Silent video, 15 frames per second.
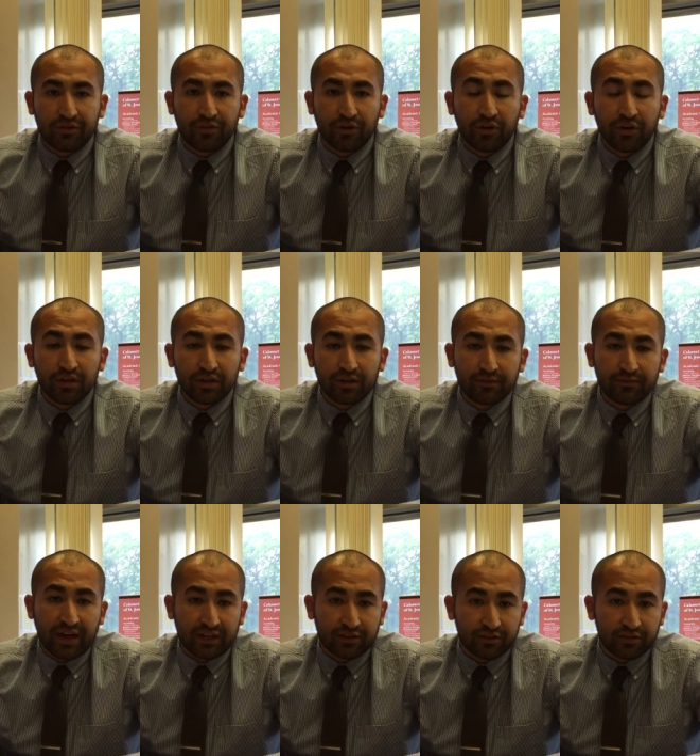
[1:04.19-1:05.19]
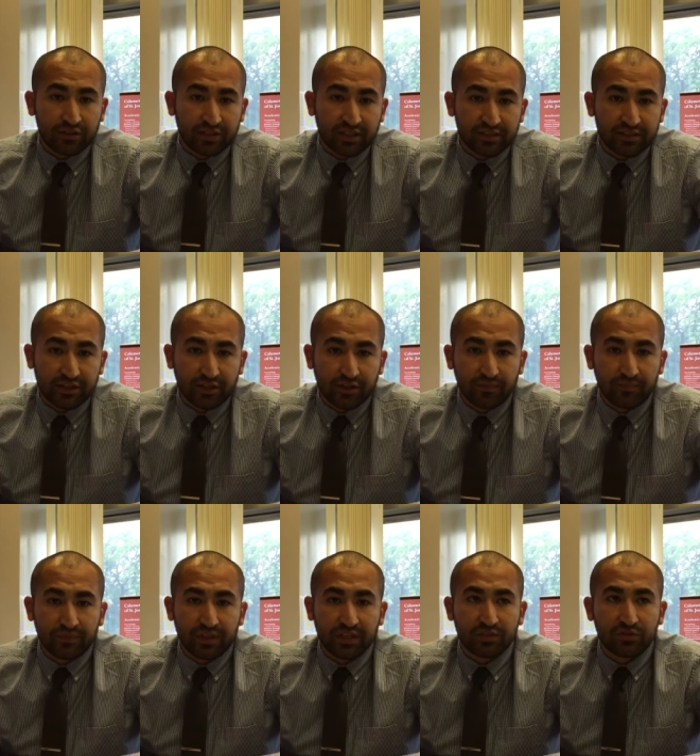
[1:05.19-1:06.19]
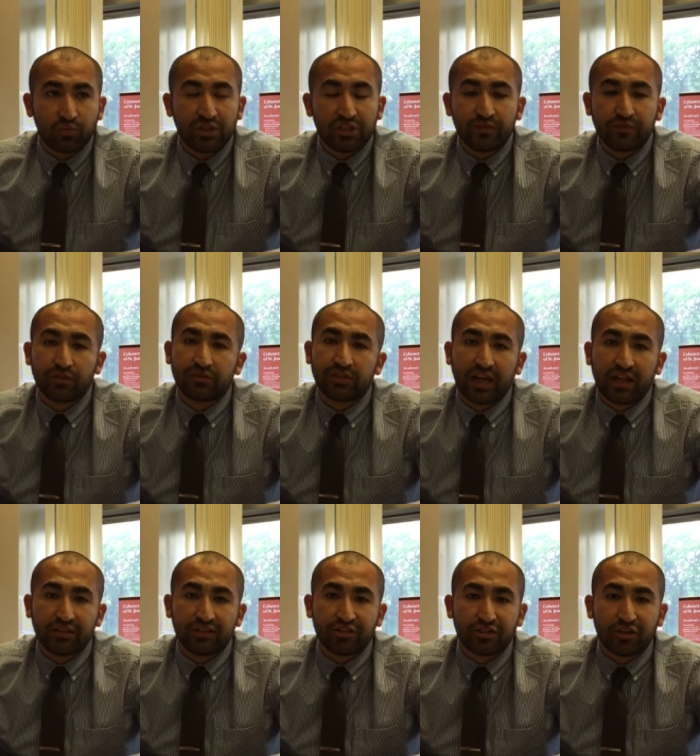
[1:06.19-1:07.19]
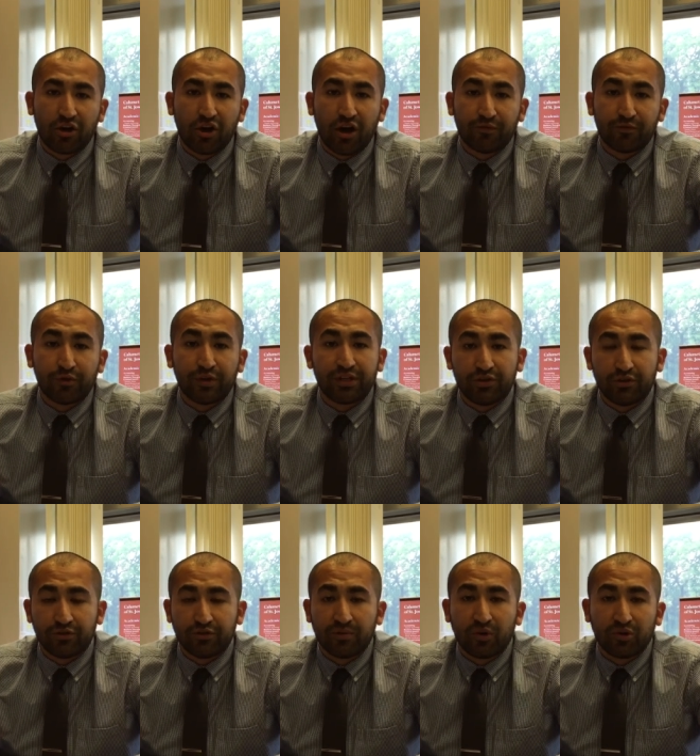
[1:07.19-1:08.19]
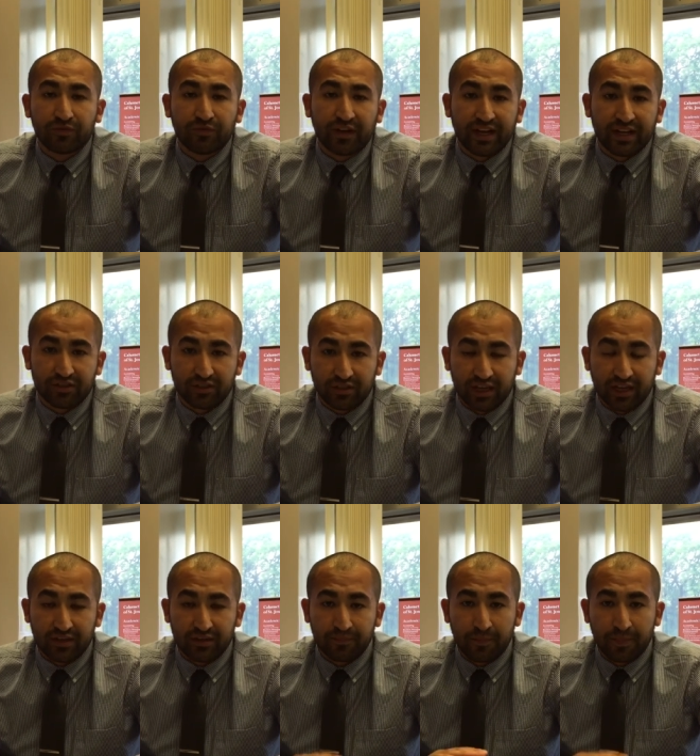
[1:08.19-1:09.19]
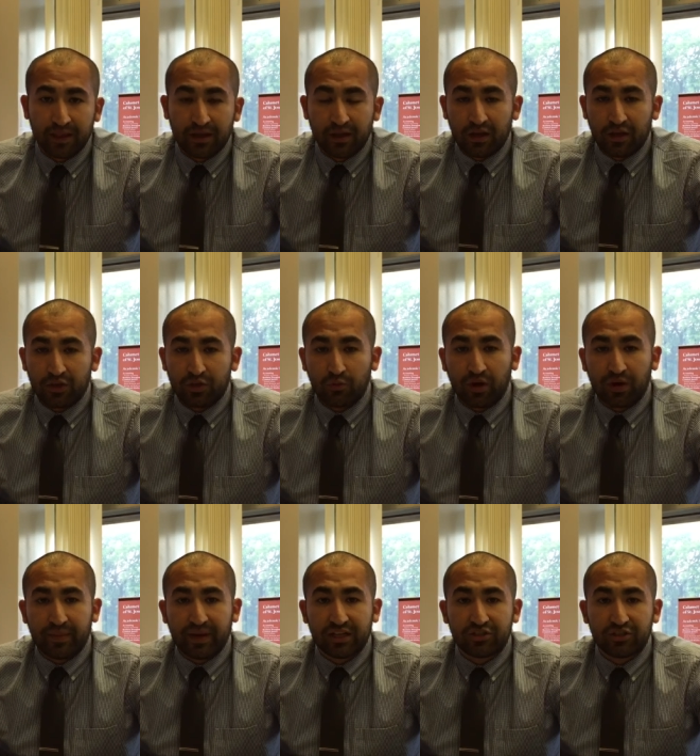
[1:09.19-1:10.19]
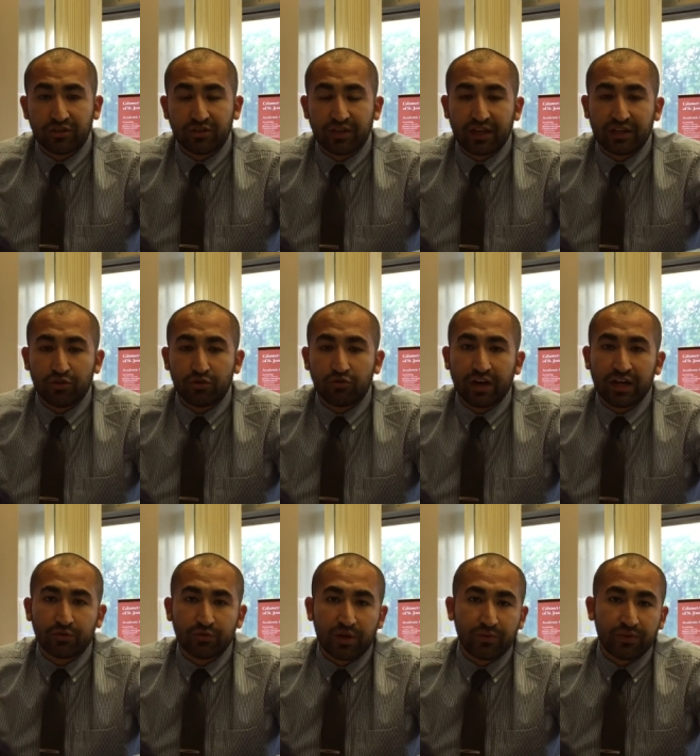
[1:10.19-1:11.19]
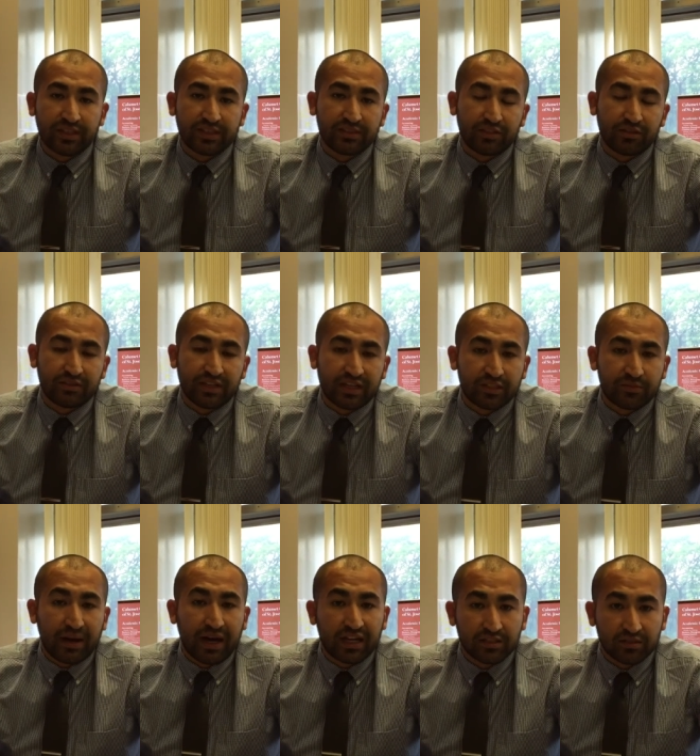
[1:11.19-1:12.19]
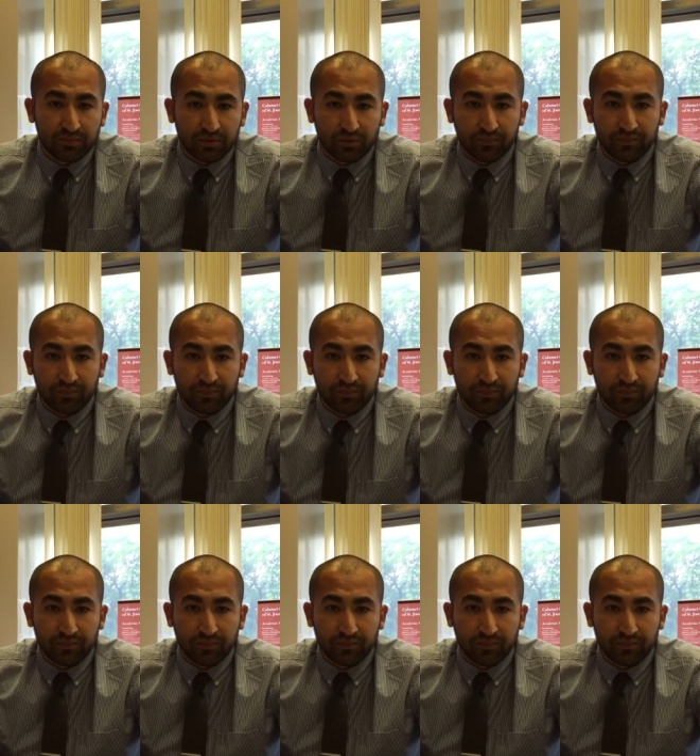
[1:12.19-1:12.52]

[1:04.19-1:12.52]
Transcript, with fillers: the third factor to consider is which of those colleges are offering you the most financial aid. You want to make sure that you graduate with as little debt as possible.